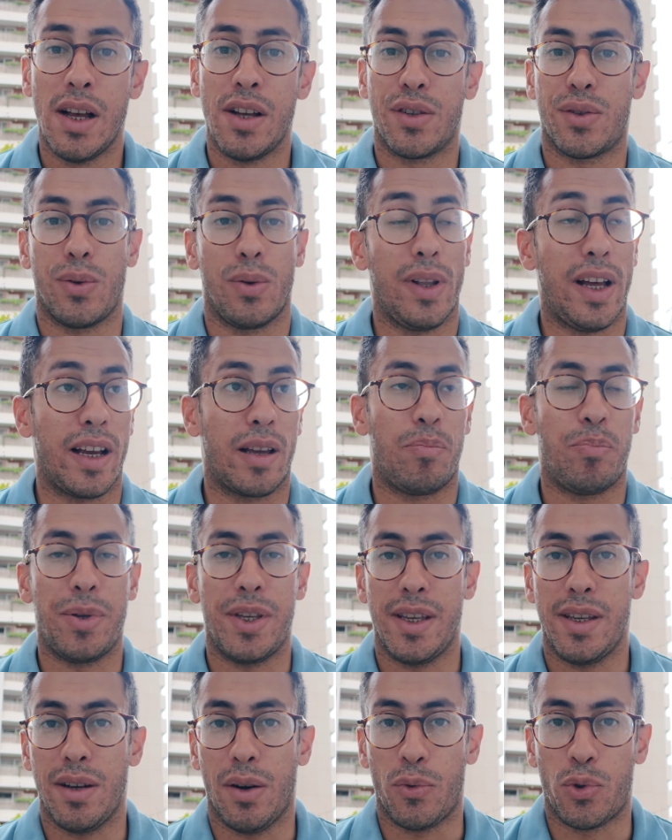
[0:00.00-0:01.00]
so like
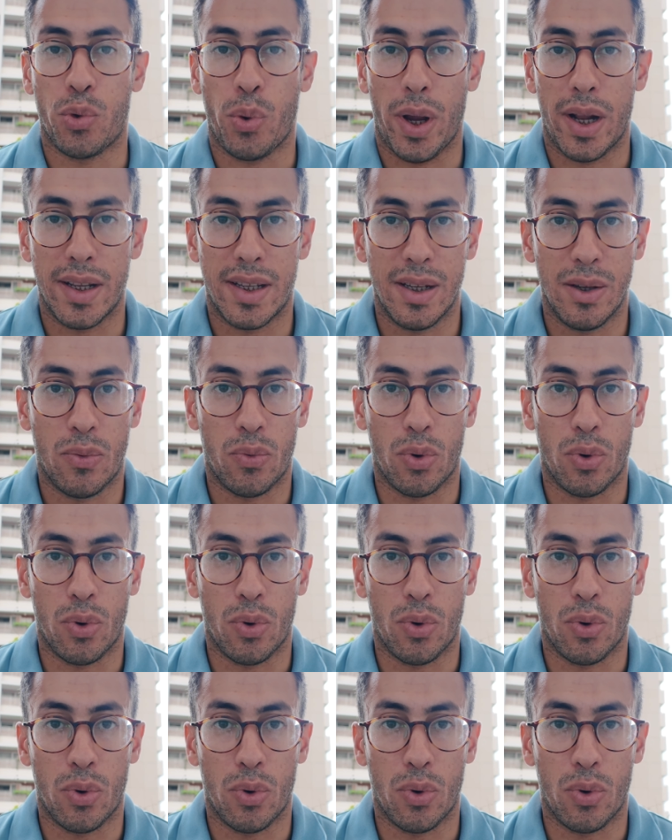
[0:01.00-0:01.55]
P of 20